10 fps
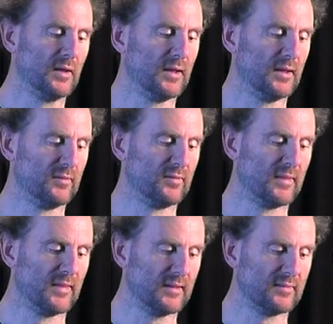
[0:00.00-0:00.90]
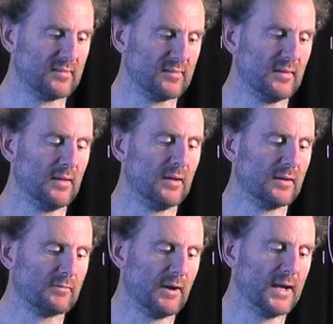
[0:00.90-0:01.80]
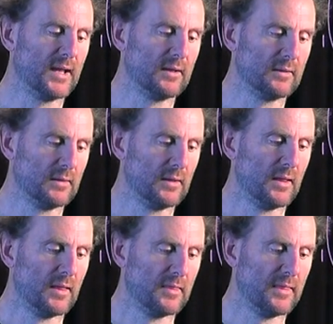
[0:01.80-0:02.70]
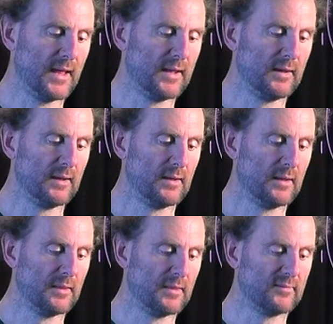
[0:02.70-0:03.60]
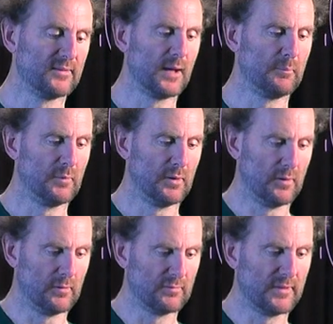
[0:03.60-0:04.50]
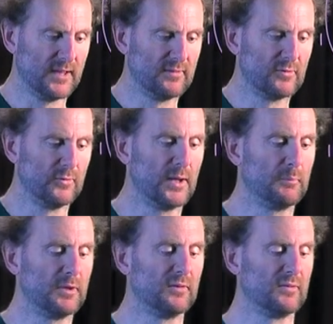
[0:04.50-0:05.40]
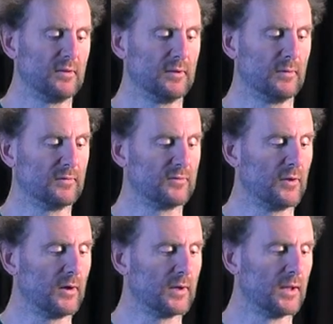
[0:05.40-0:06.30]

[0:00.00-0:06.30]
Is this greater than the sum of these two numbers? No, it's not.